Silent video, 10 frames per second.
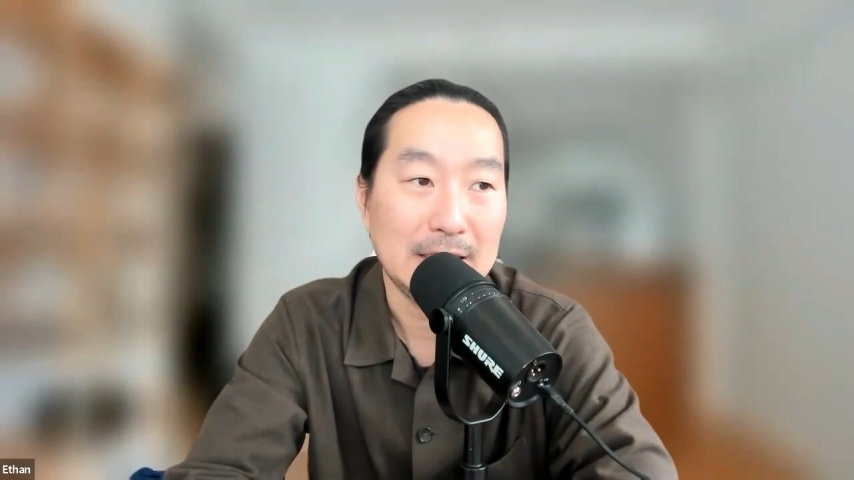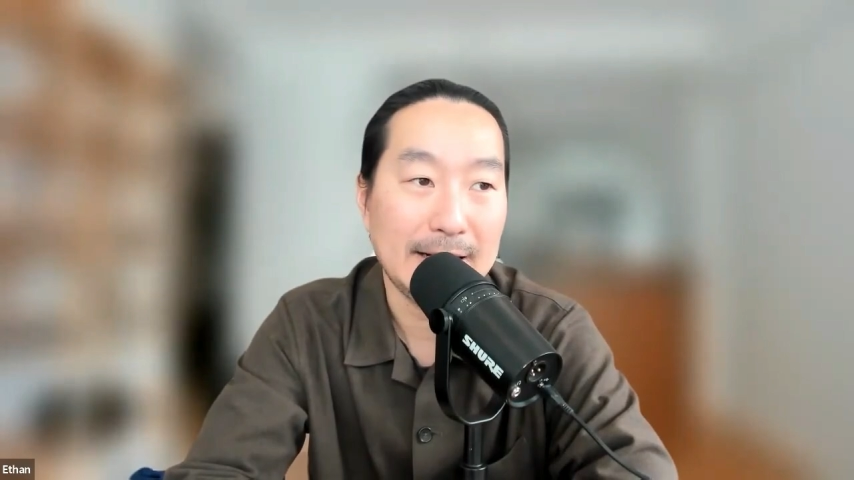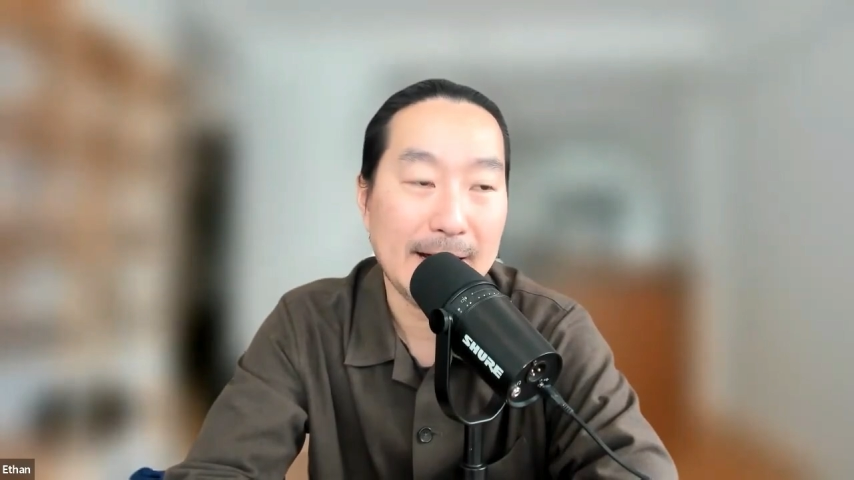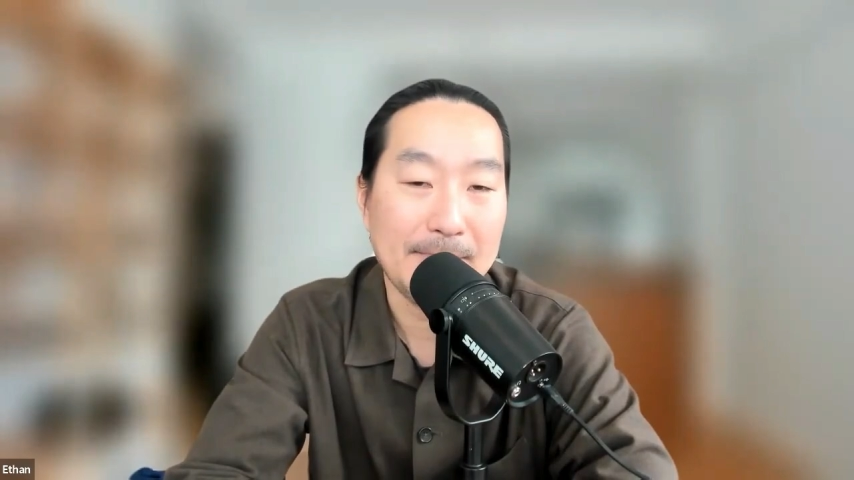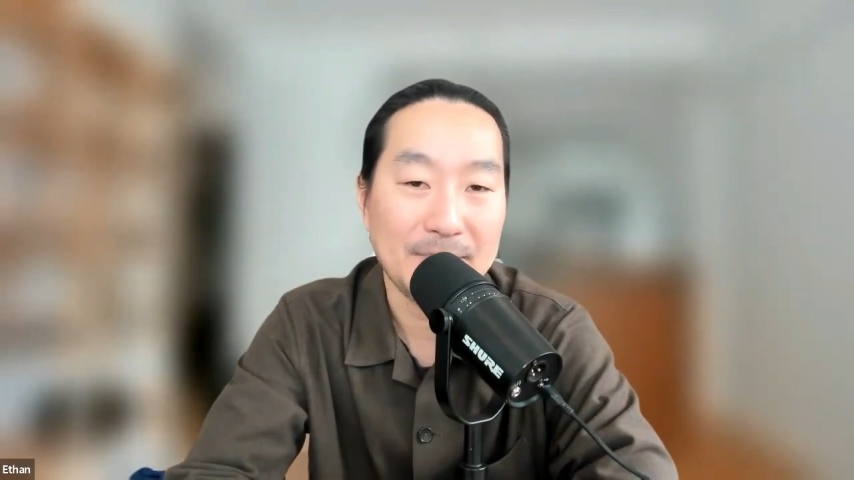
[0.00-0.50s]

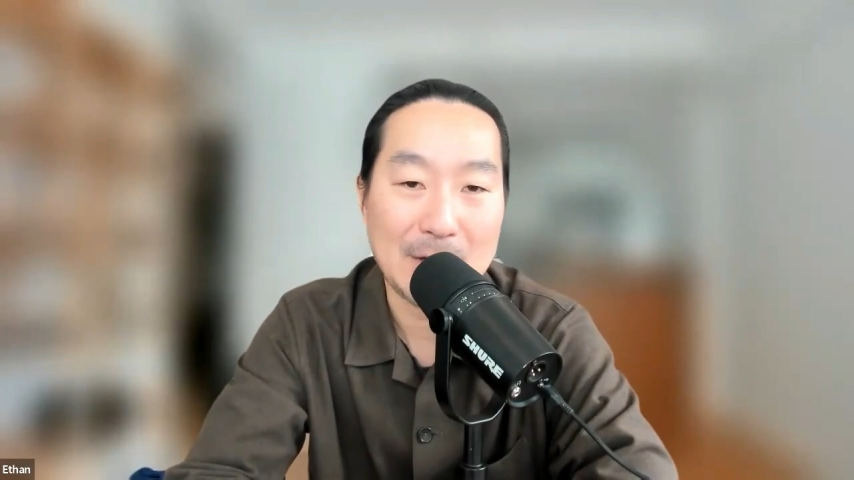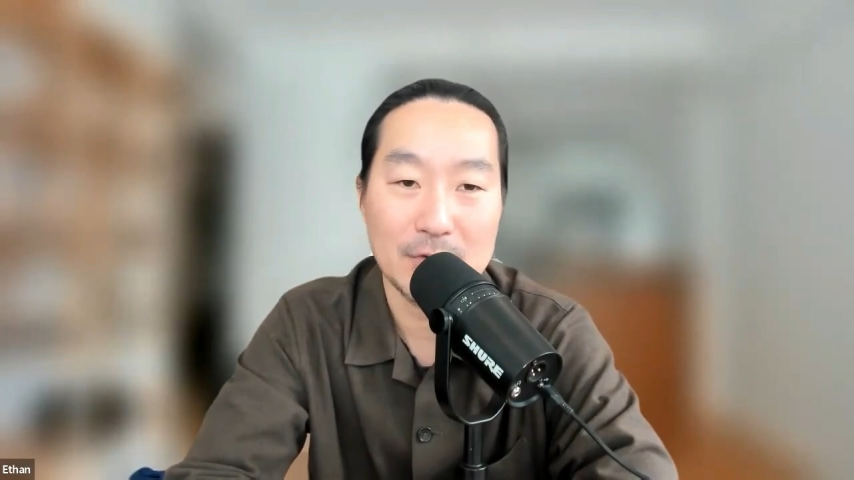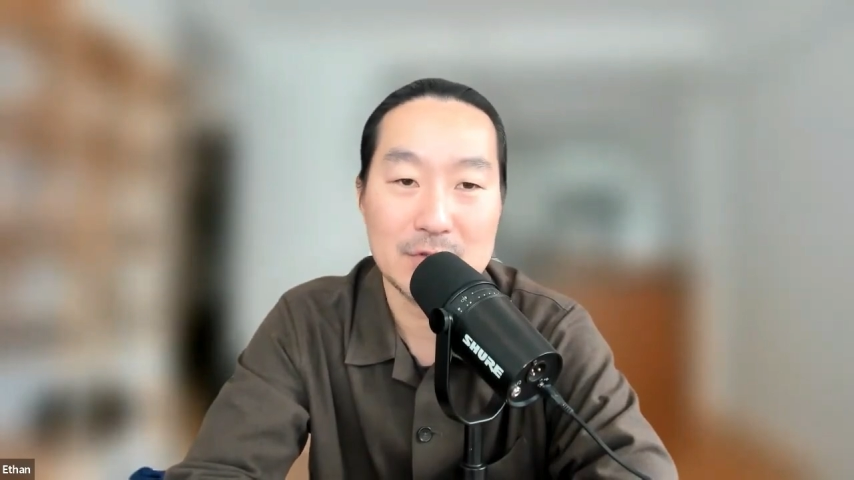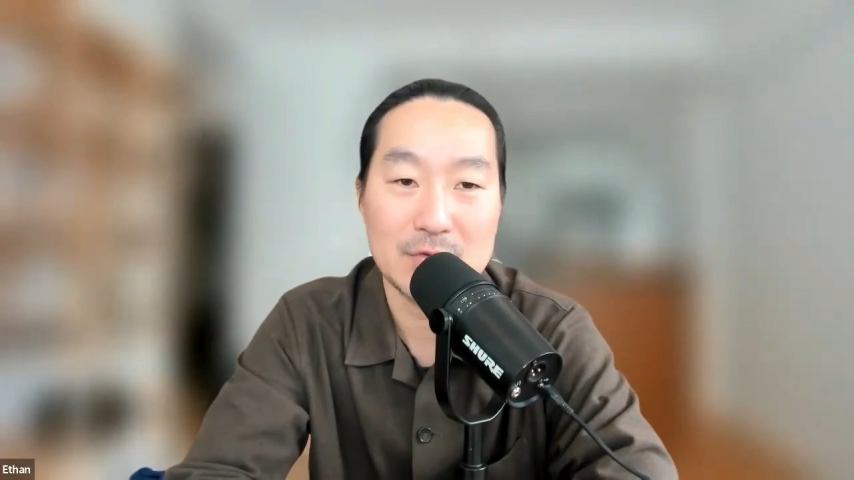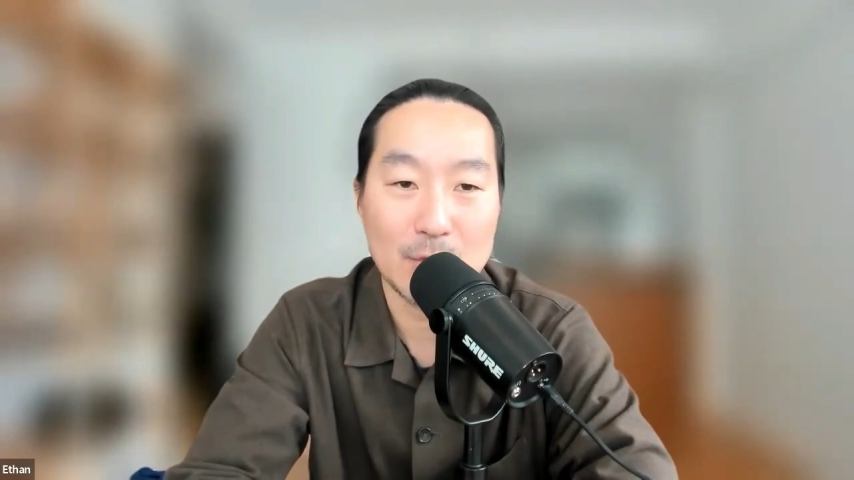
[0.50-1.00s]
that
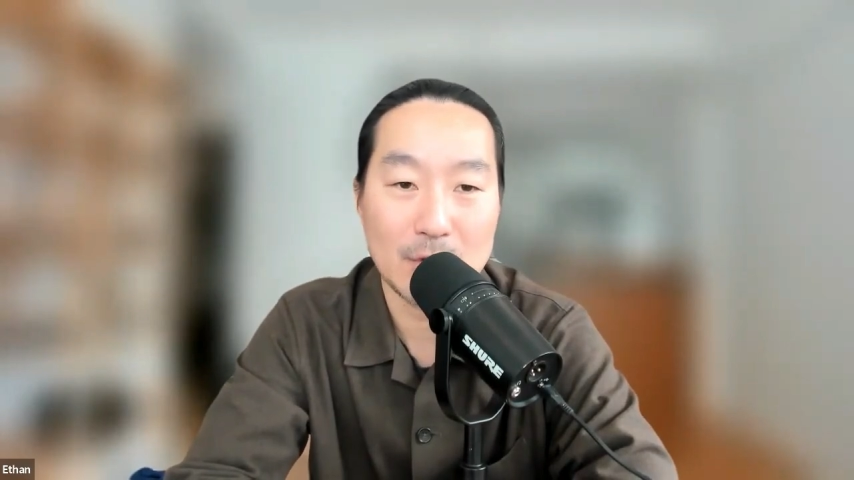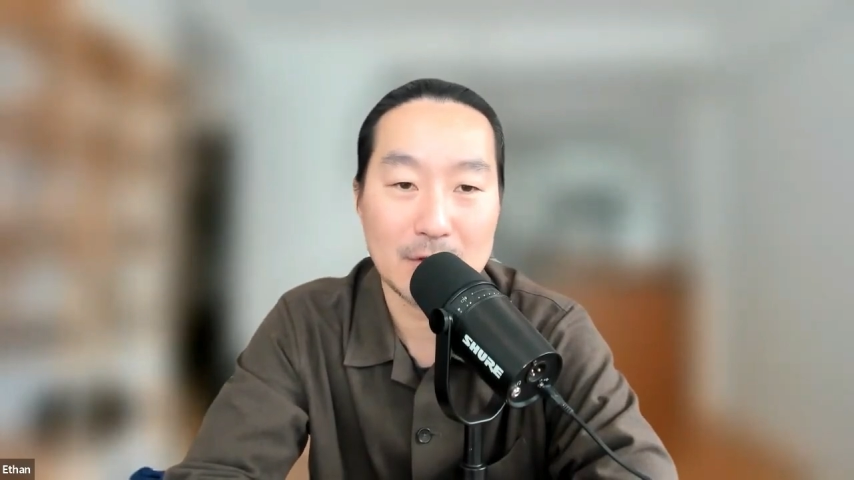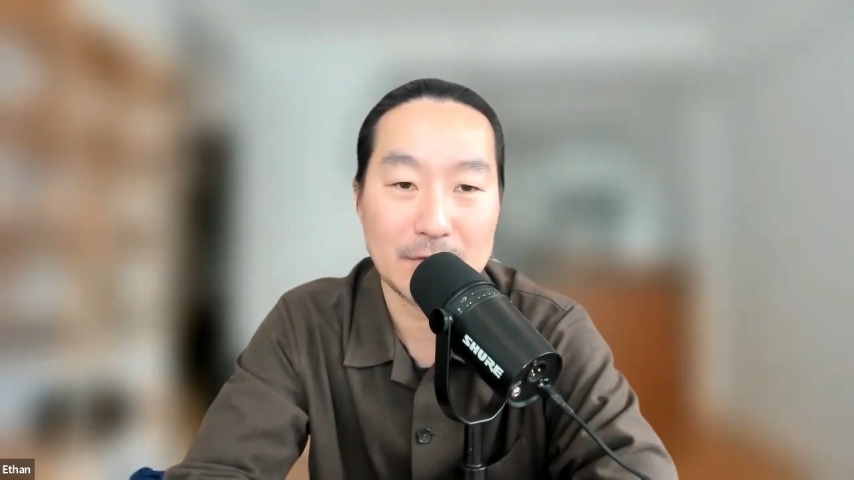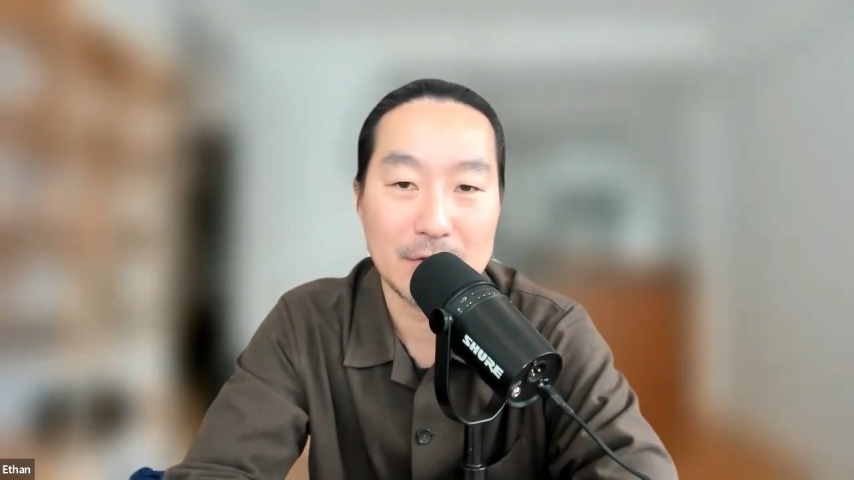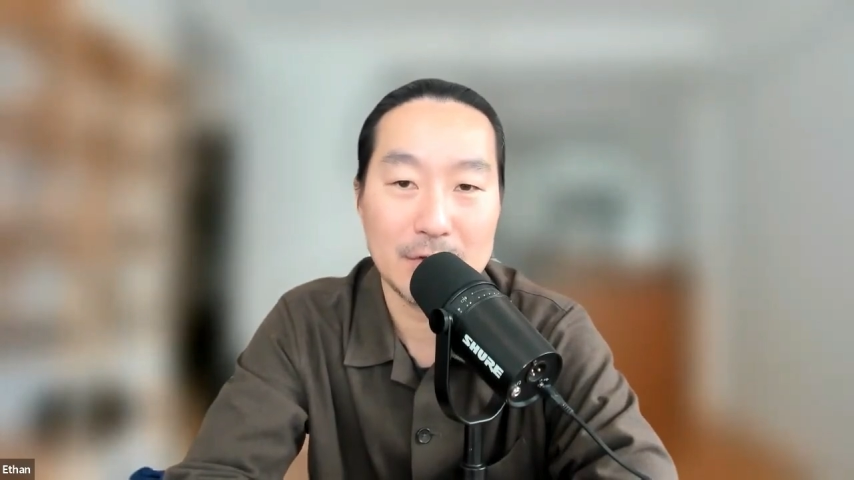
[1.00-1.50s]
will do the
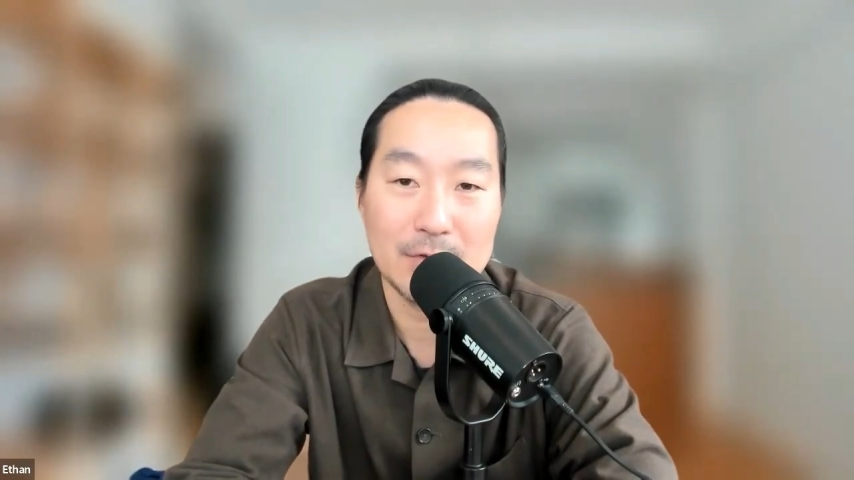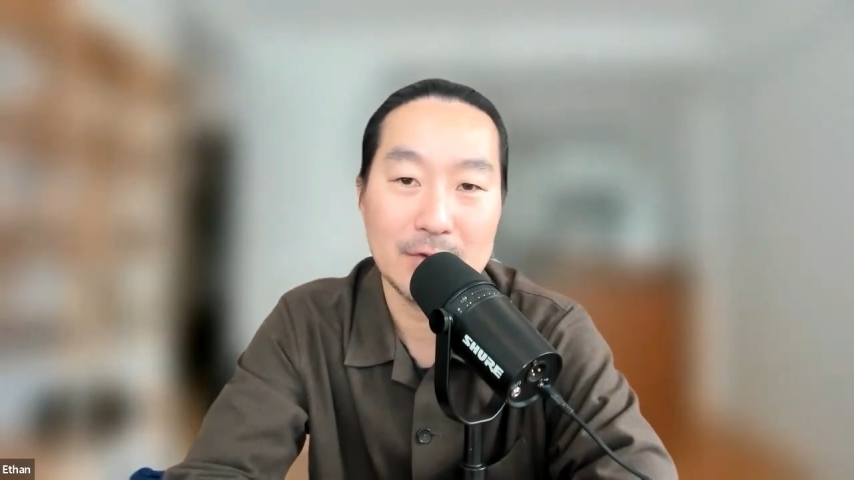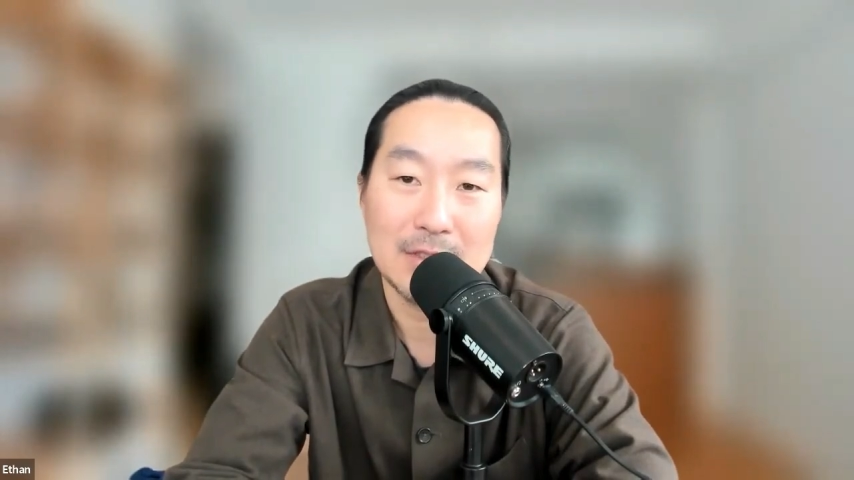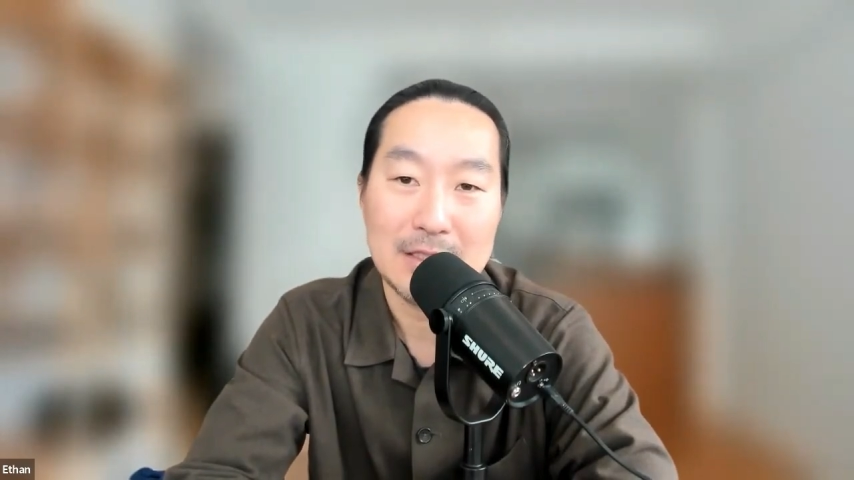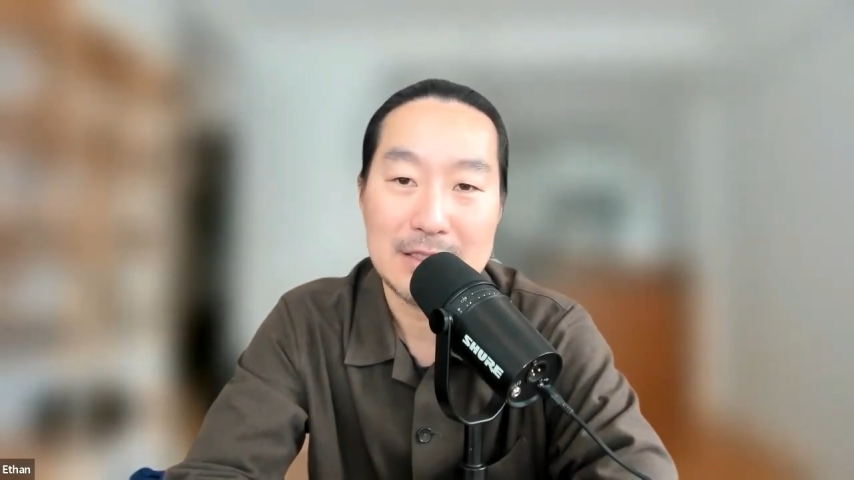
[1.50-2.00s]
work for you.